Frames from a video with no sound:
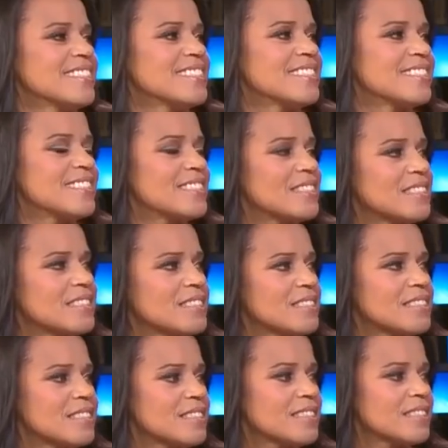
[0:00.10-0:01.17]

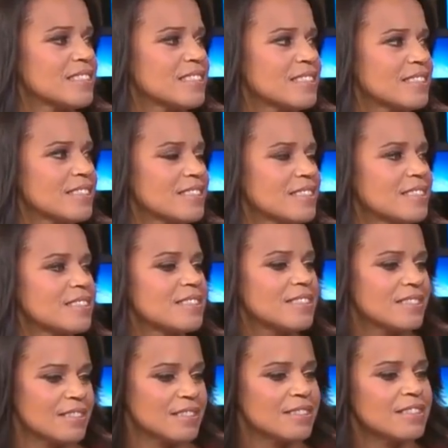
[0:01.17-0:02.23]

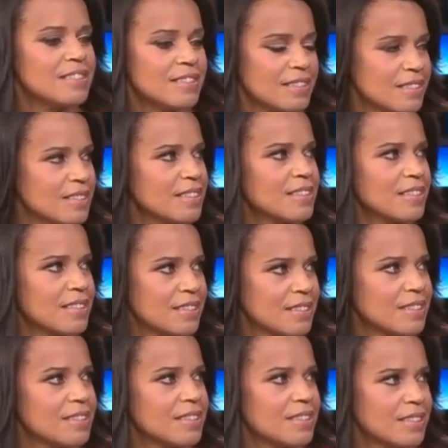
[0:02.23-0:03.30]

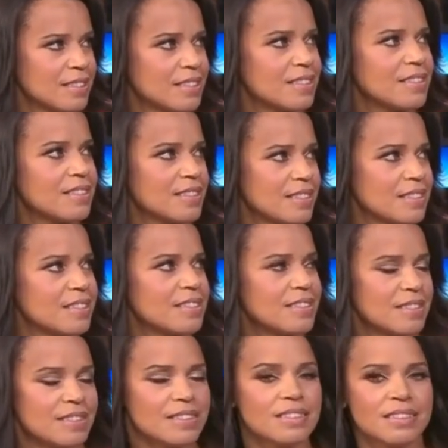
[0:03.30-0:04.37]

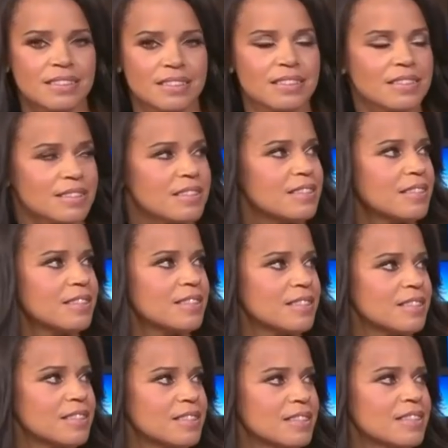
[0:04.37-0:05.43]

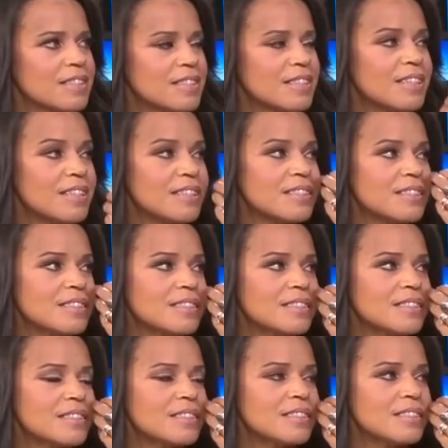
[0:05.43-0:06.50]

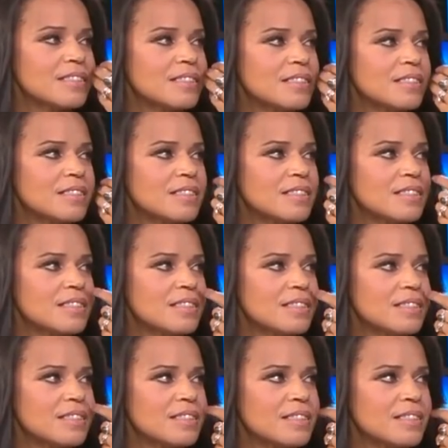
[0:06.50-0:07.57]

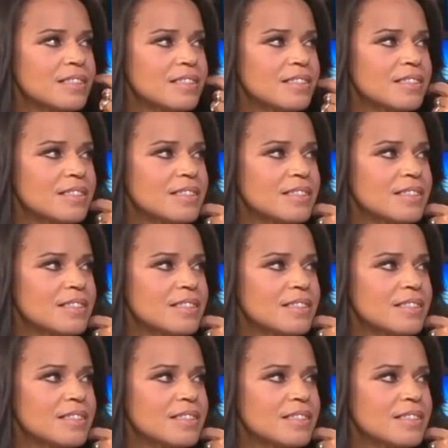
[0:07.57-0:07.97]
No words are spoken by the person on screen.